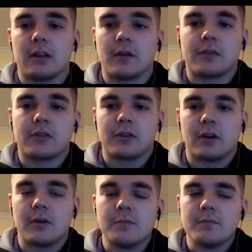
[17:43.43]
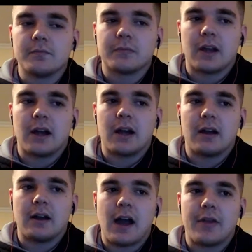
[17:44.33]
So I
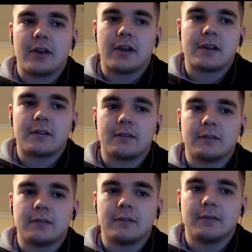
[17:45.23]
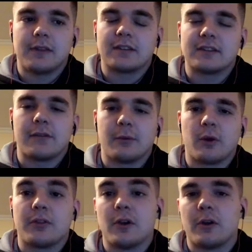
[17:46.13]
think that's definitely worth
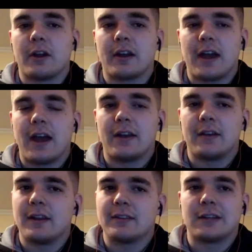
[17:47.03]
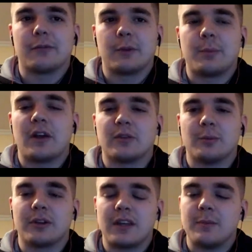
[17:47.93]
noting, and it's definitely possible to
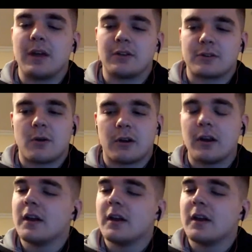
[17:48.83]
keep getting stronger.